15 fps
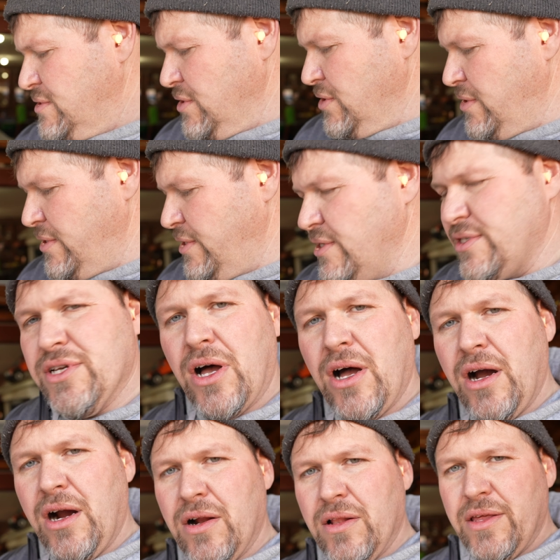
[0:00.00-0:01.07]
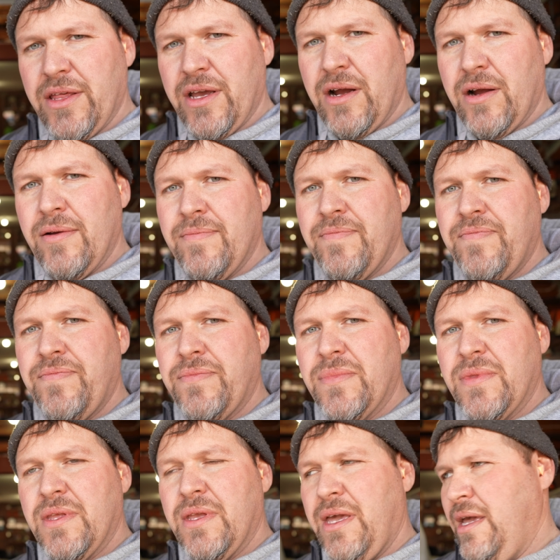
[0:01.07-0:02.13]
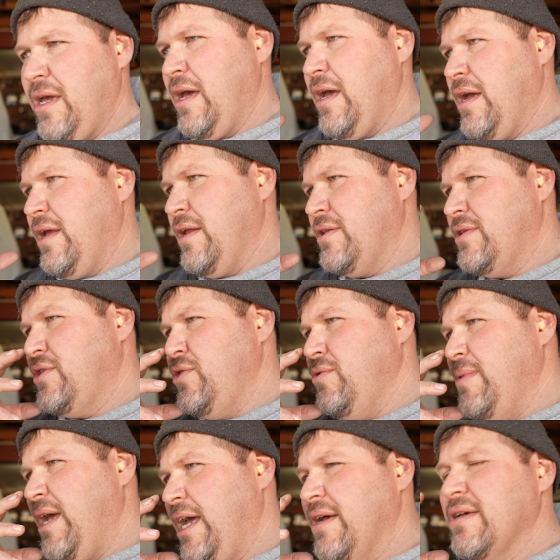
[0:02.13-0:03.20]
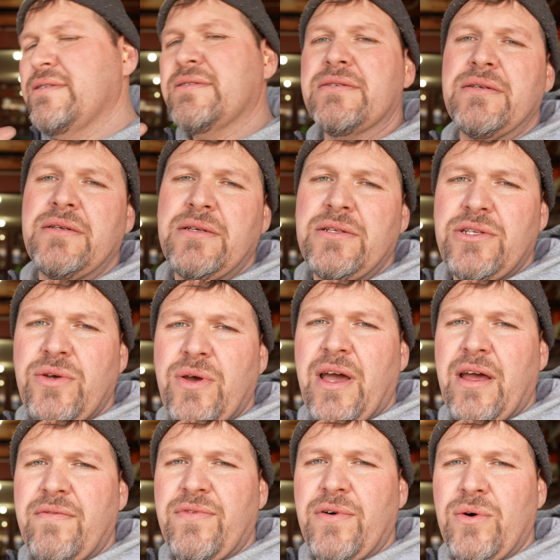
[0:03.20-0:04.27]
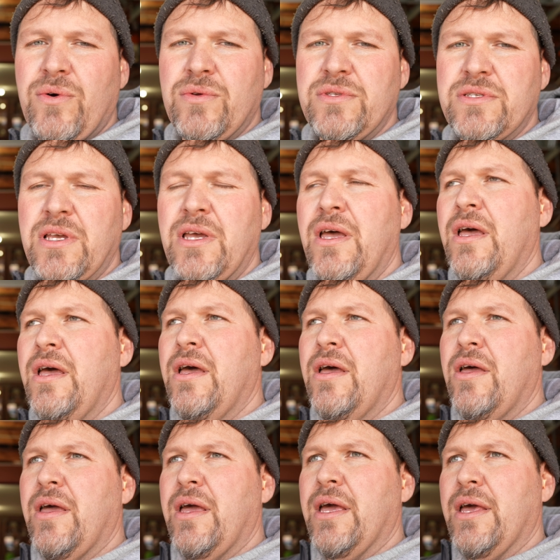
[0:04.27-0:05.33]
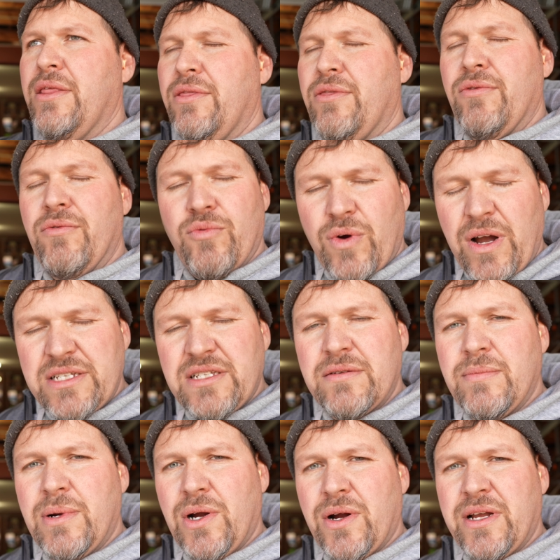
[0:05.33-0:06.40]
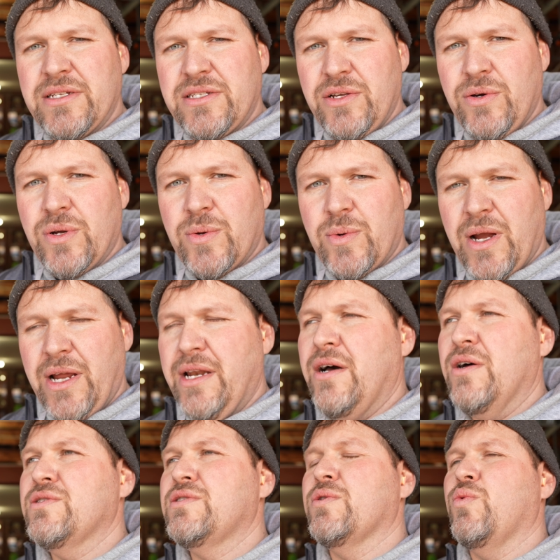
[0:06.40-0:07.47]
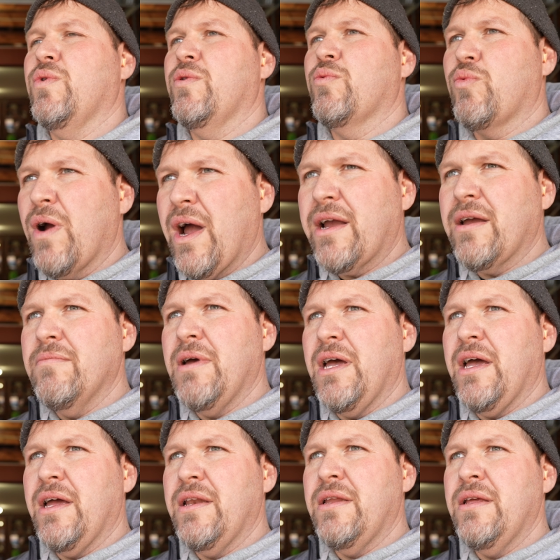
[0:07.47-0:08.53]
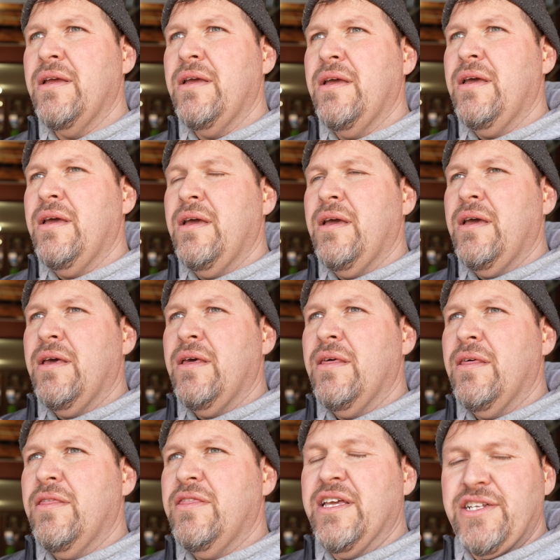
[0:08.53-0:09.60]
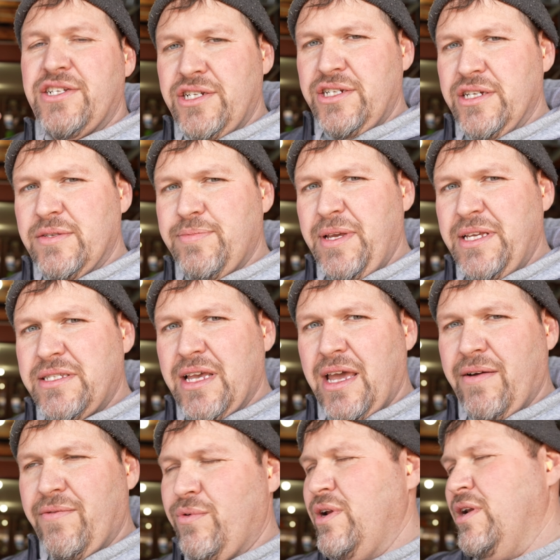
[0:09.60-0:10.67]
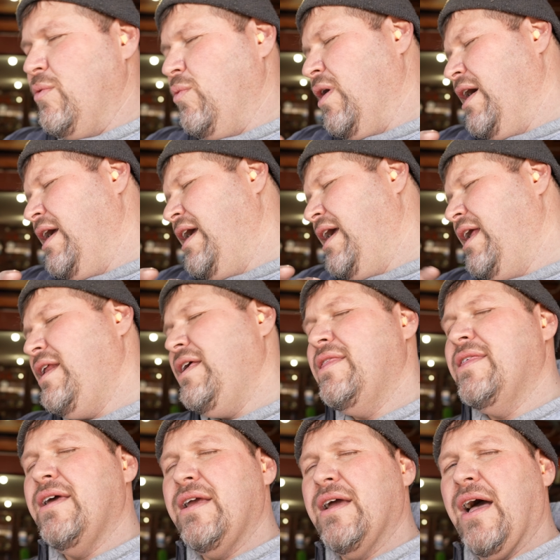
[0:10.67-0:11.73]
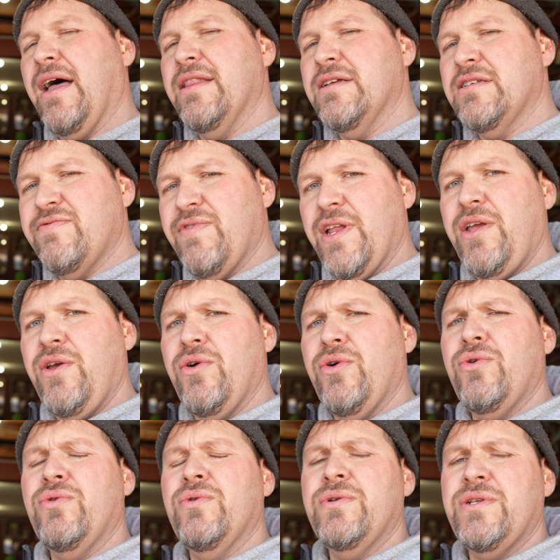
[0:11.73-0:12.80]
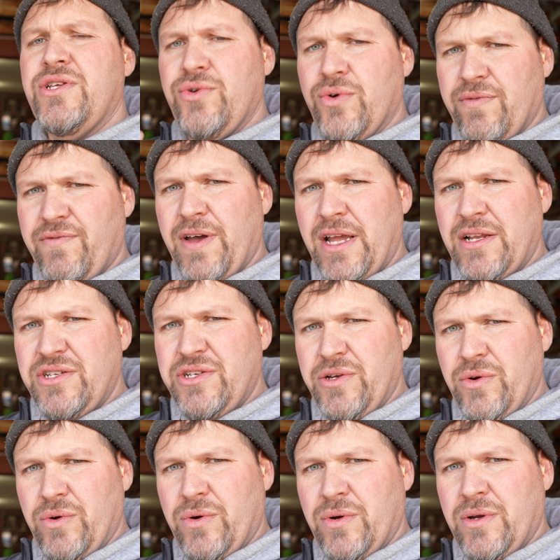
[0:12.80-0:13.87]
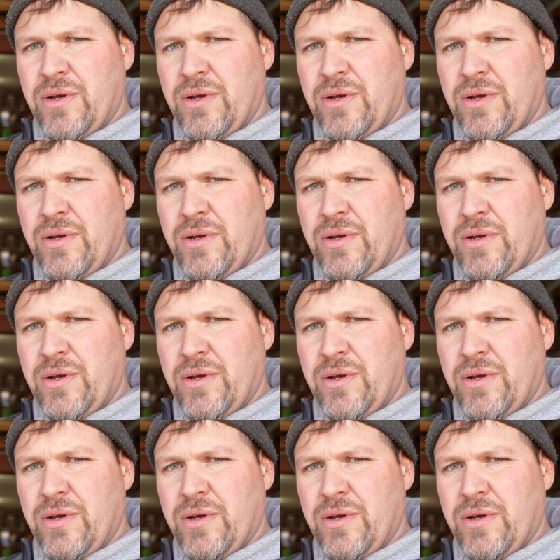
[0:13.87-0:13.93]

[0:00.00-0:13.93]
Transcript: So you saw Harley there. He had 2 masks, 2 headphones. The rest of America is doing it right now, so we recommend that you just be safe. We don't want anything on this video to offend you.